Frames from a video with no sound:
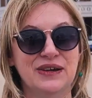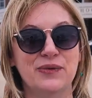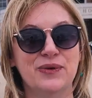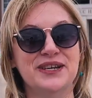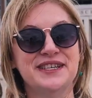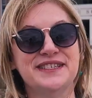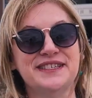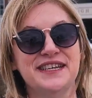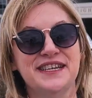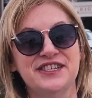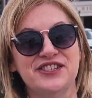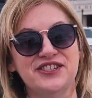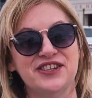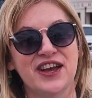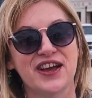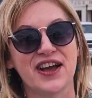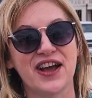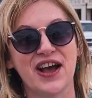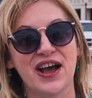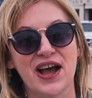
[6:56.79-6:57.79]
What does
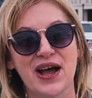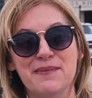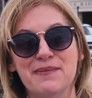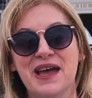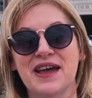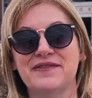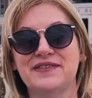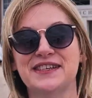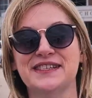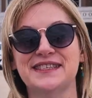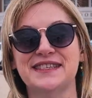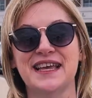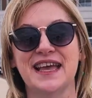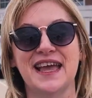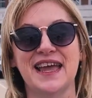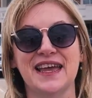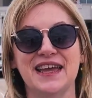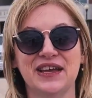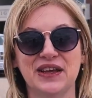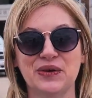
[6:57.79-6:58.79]
niche.com have to
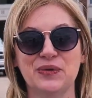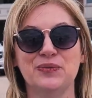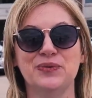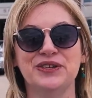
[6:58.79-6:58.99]
say?